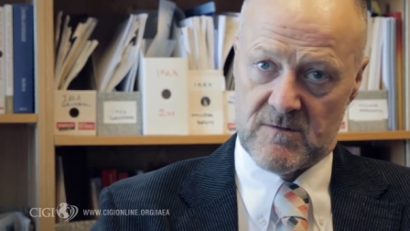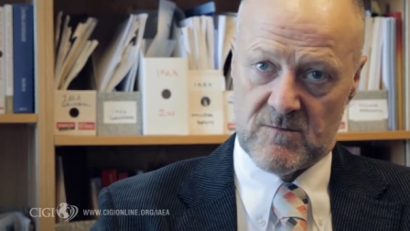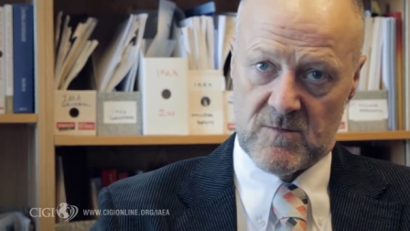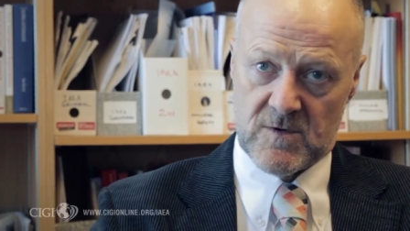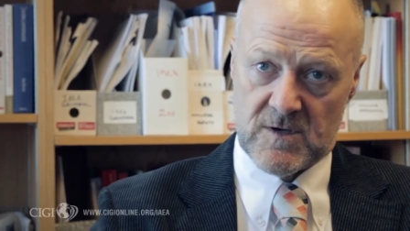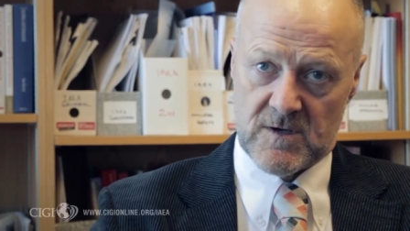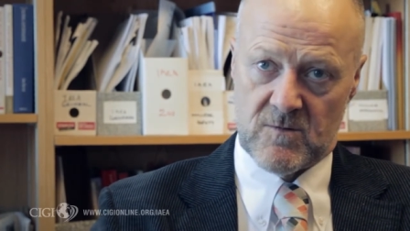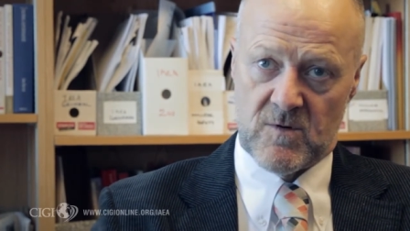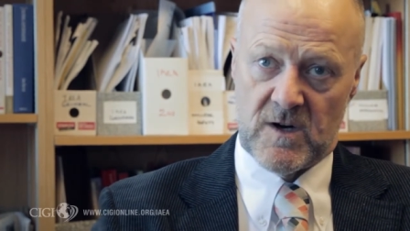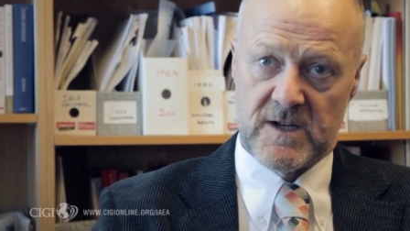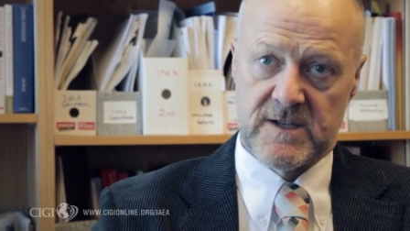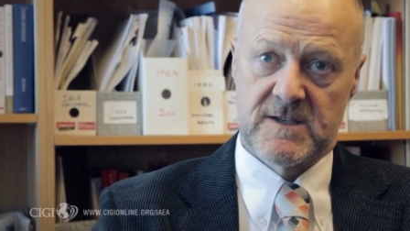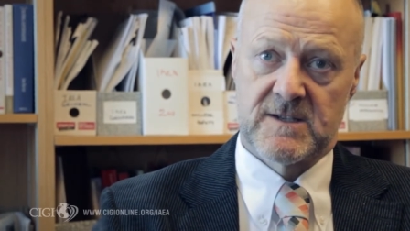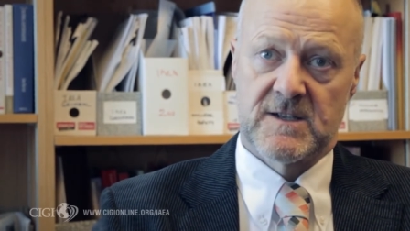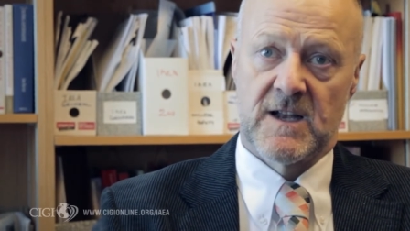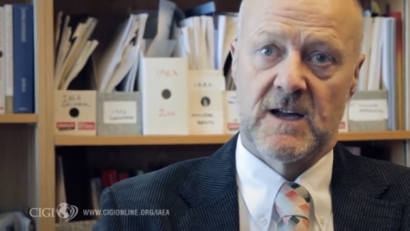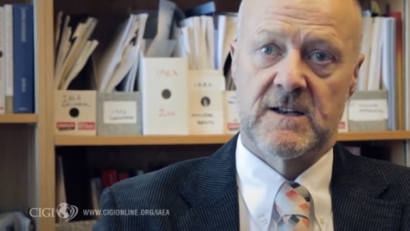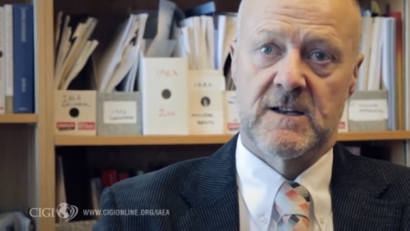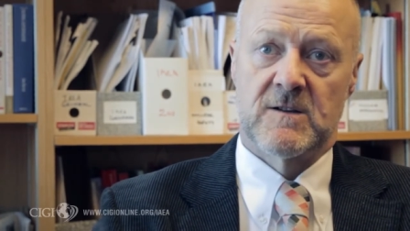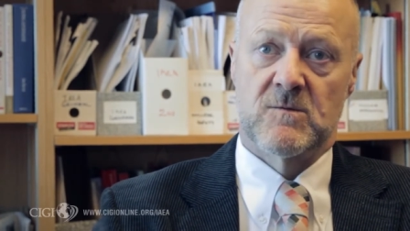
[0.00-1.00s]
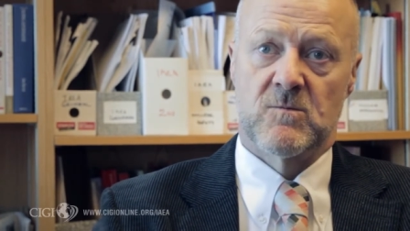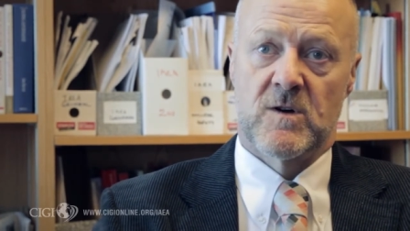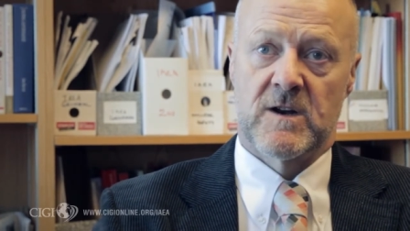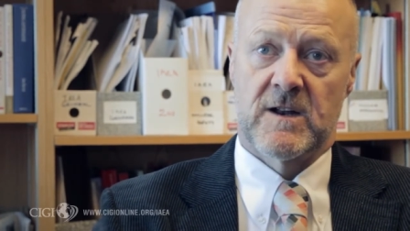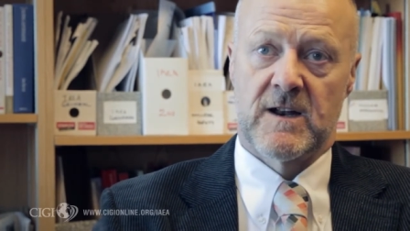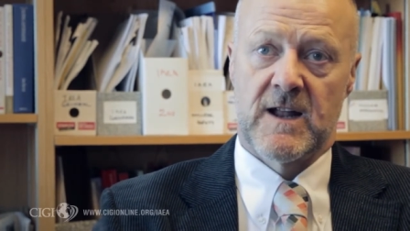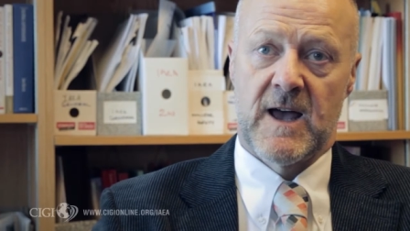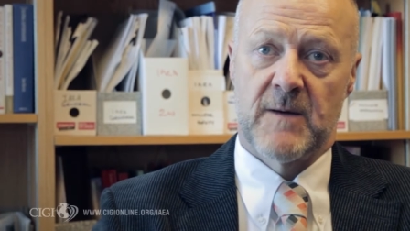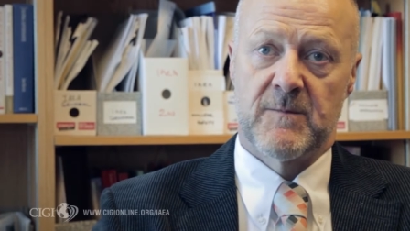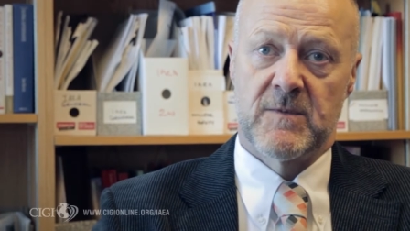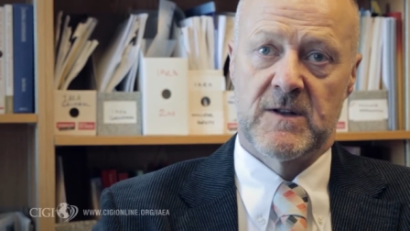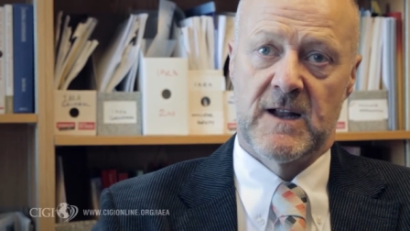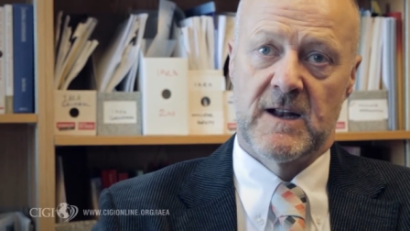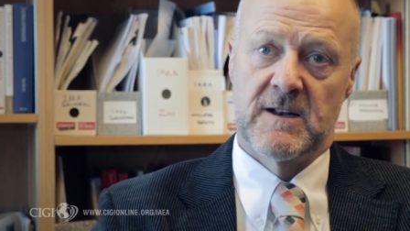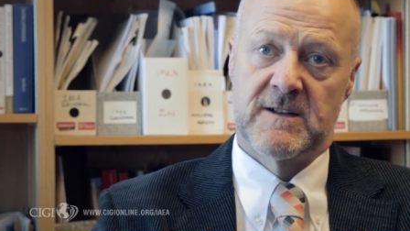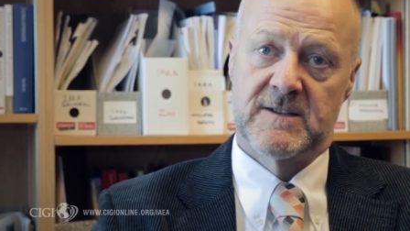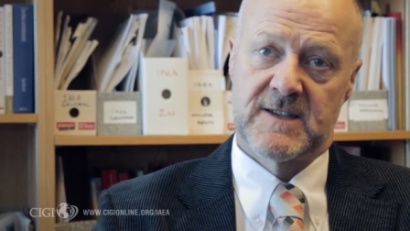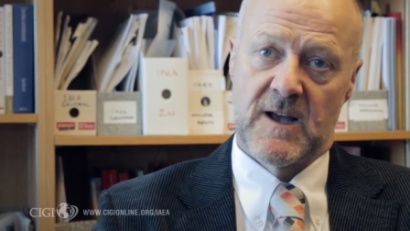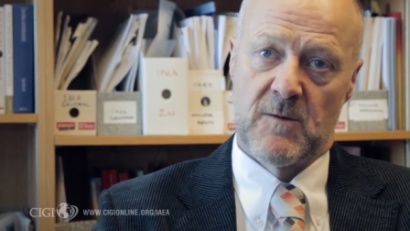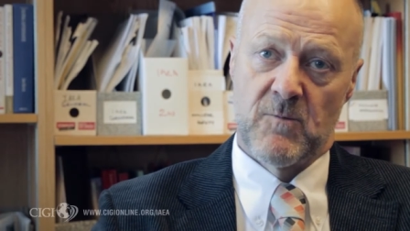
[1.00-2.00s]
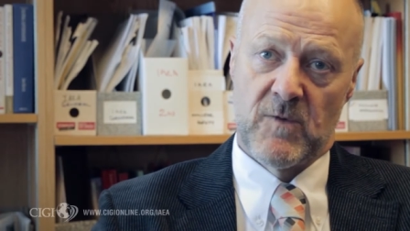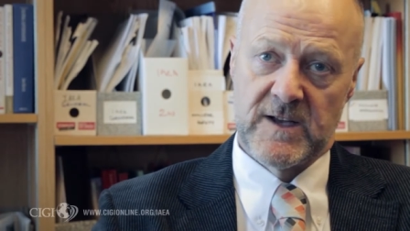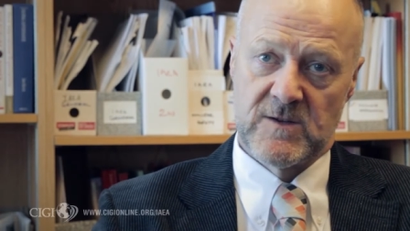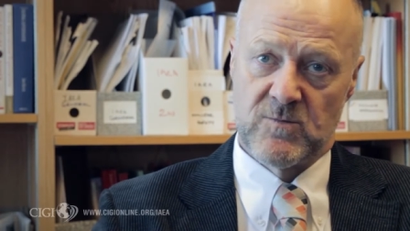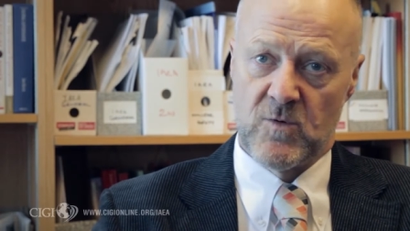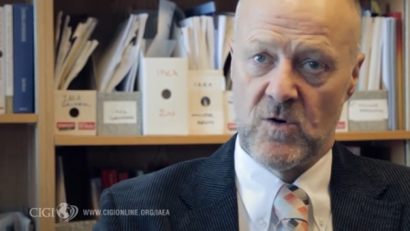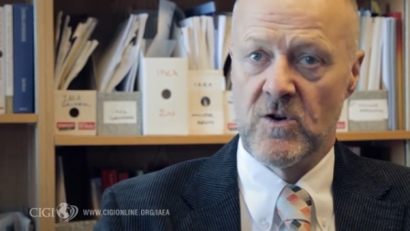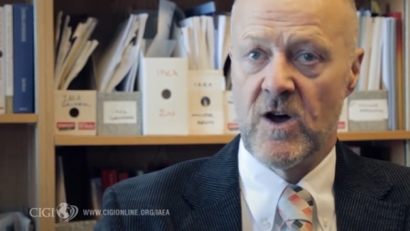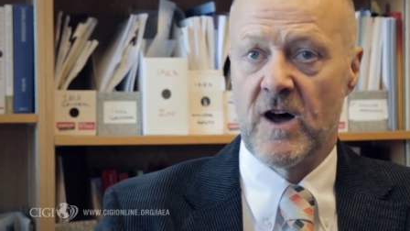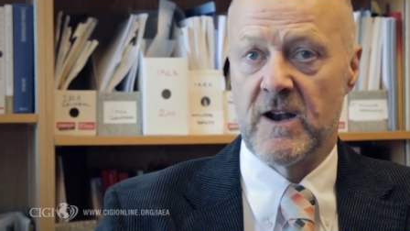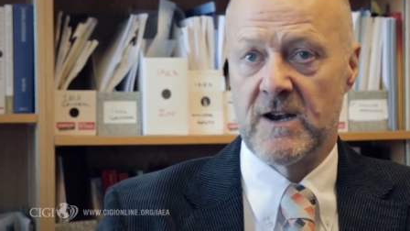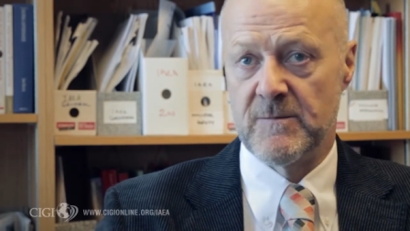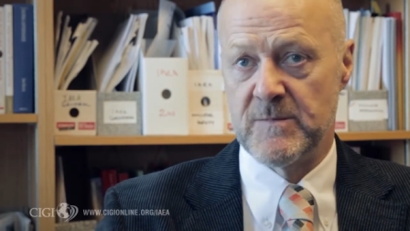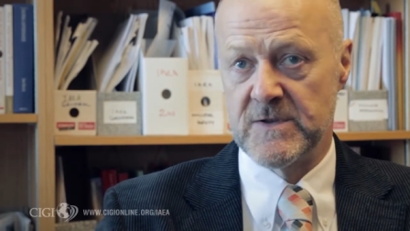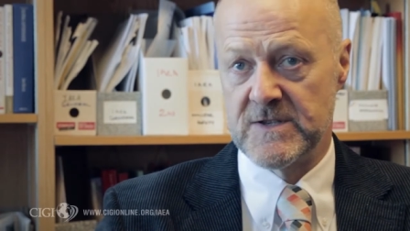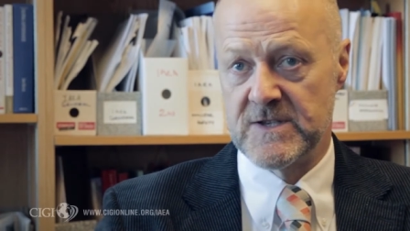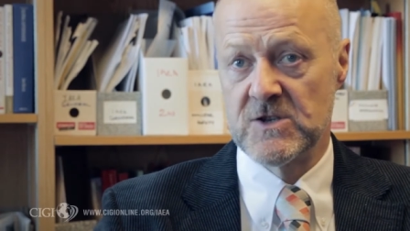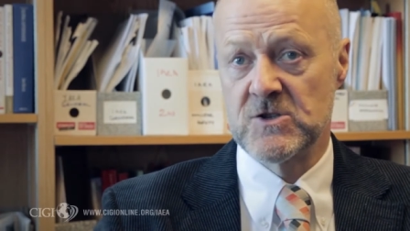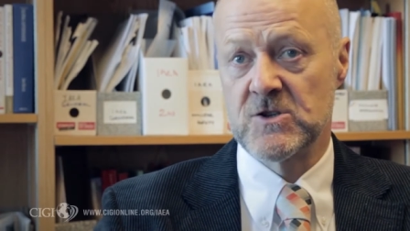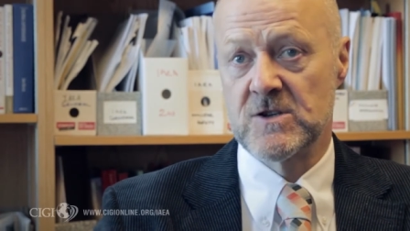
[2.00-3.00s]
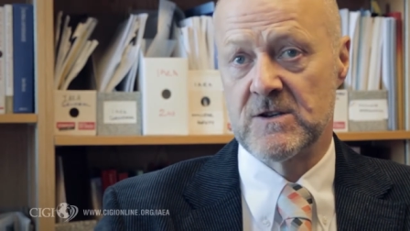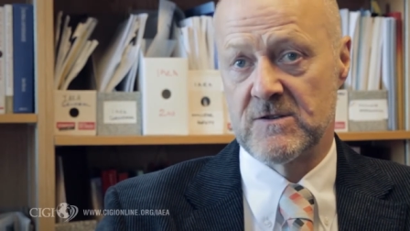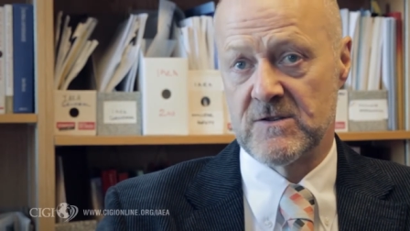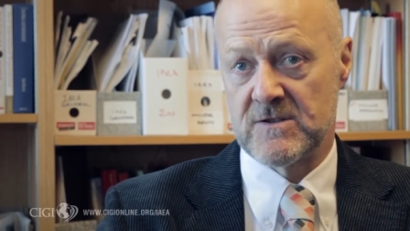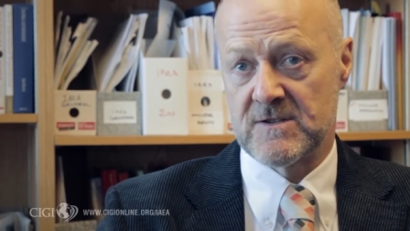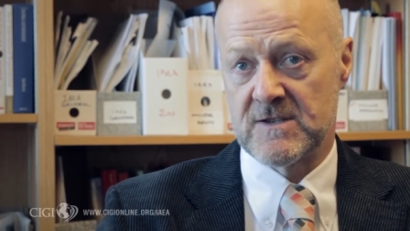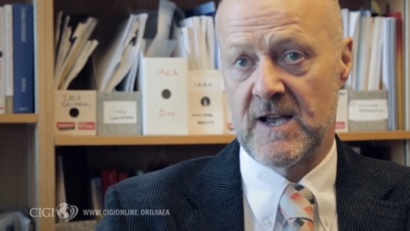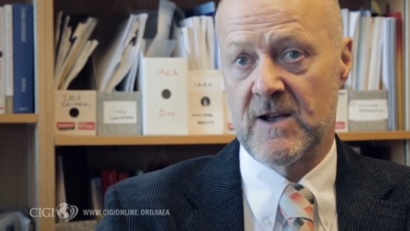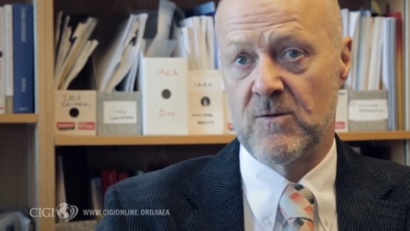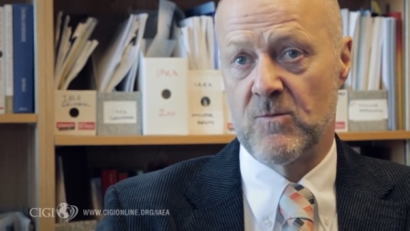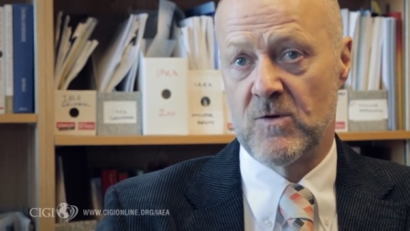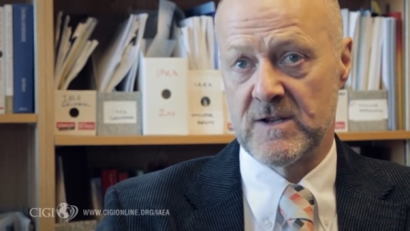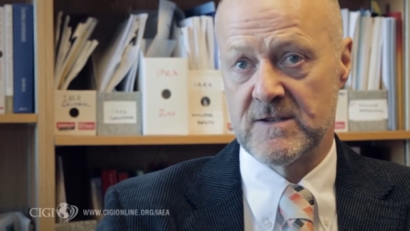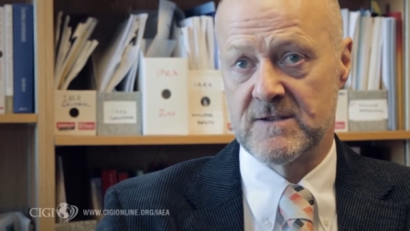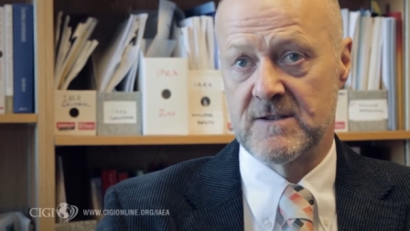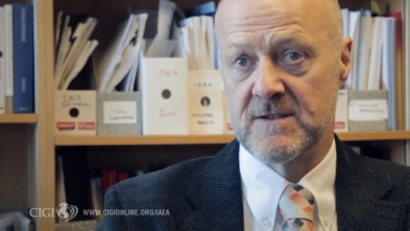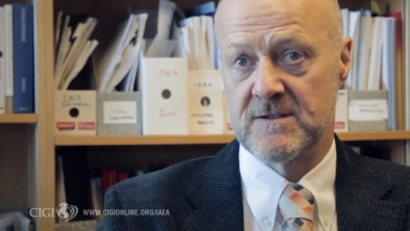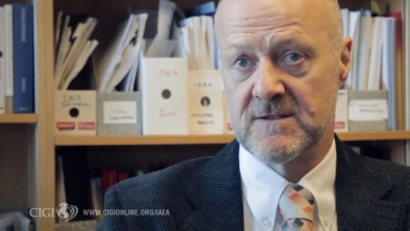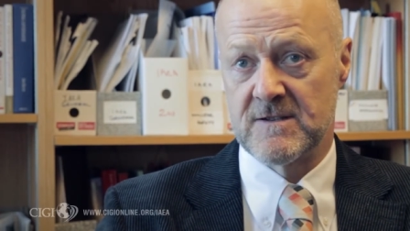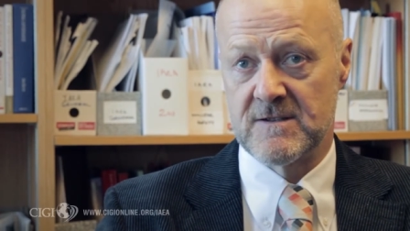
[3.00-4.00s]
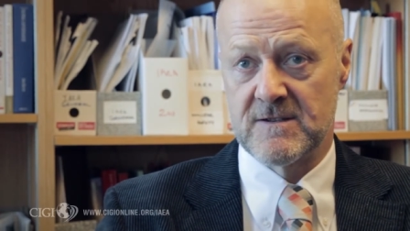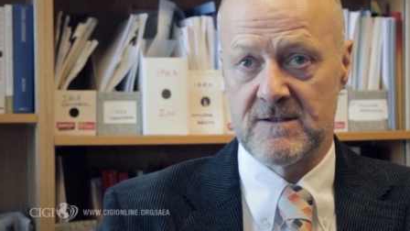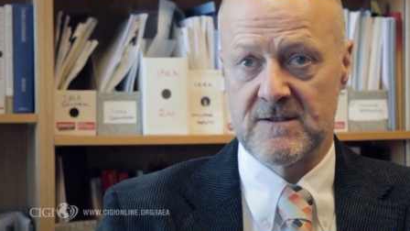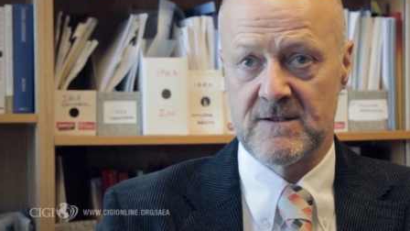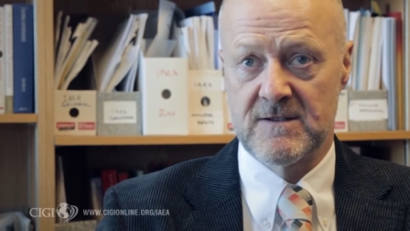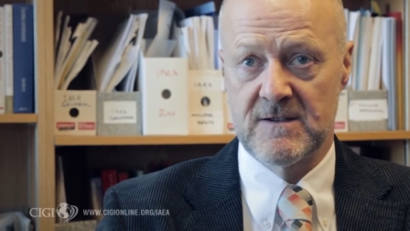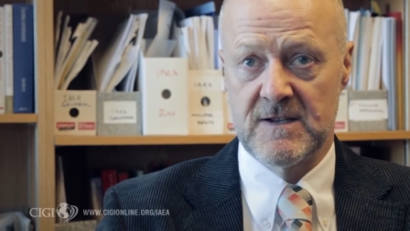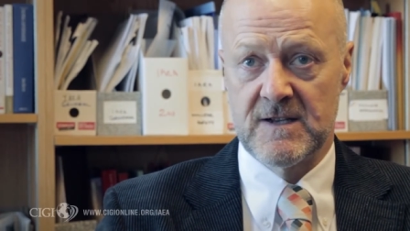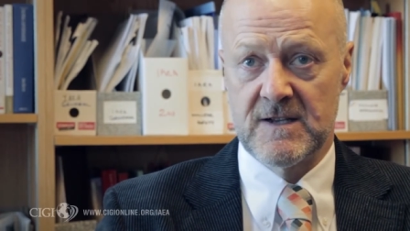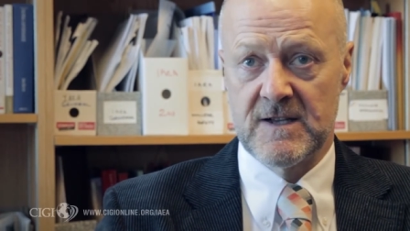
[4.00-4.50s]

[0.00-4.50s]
were quite stunned at what had happened, and in some ways were not in a position to say what assistance